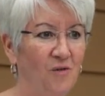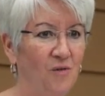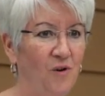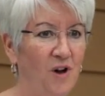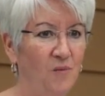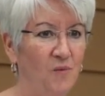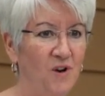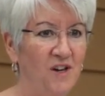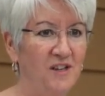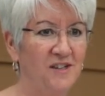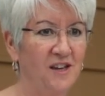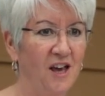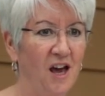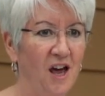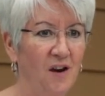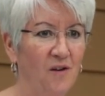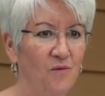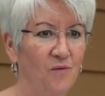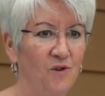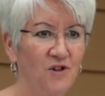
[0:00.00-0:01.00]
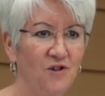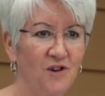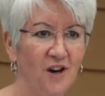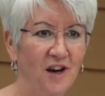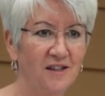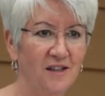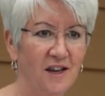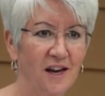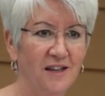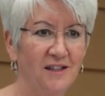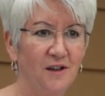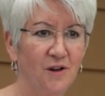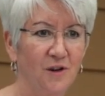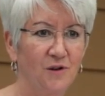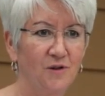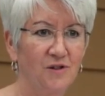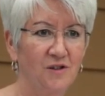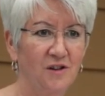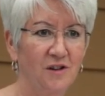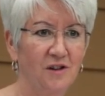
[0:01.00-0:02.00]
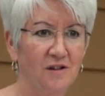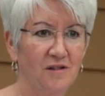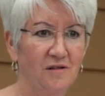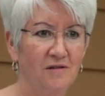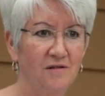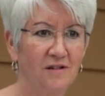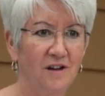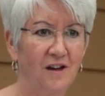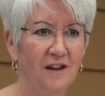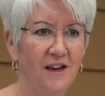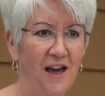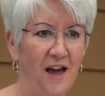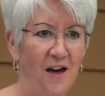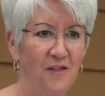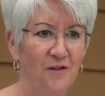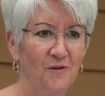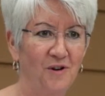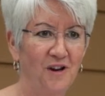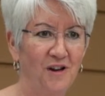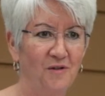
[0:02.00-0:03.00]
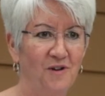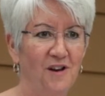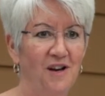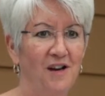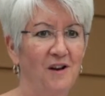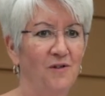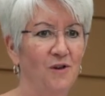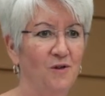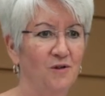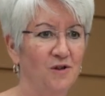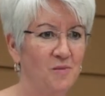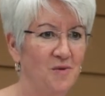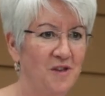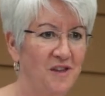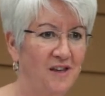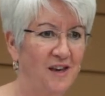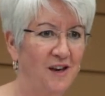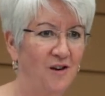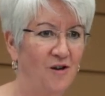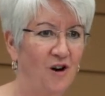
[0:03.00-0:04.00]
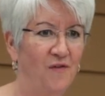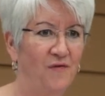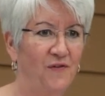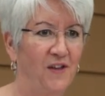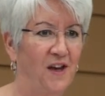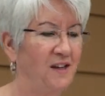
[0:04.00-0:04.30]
when we said, would you guys like to host a gathering? We didn't even know it was going to be the kickoff.